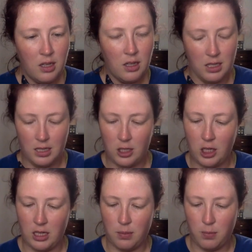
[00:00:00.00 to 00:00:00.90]
The
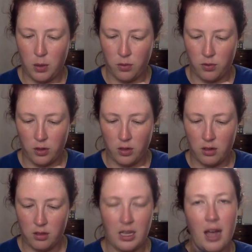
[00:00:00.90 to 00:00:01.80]
stitching is beautiful.
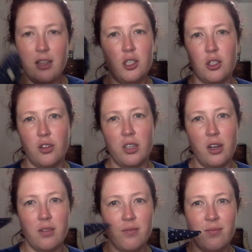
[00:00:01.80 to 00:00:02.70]
Yeah, it's just really good.
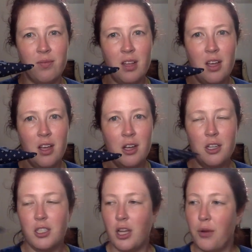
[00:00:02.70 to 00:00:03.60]

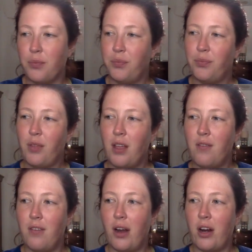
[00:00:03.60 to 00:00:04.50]
So
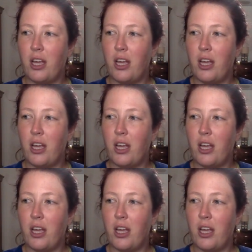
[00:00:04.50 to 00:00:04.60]
Very